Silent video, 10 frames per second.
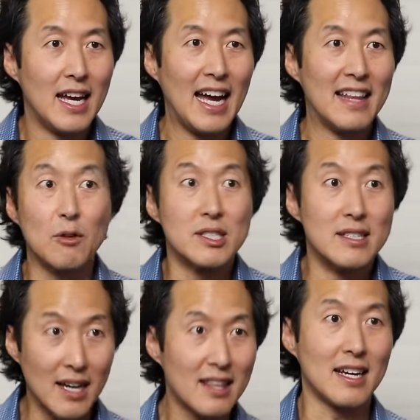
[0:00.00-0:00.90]
And there was
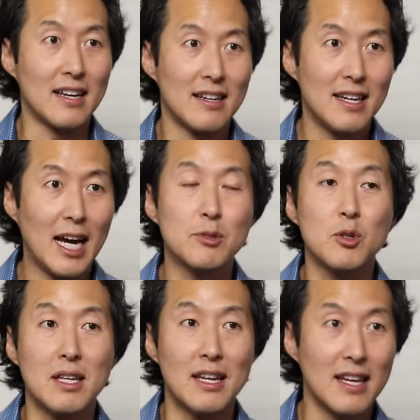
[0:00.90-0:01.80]
nothing,
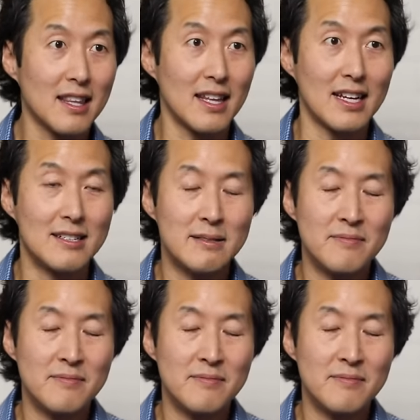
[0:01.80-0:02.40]
absolutely nothing.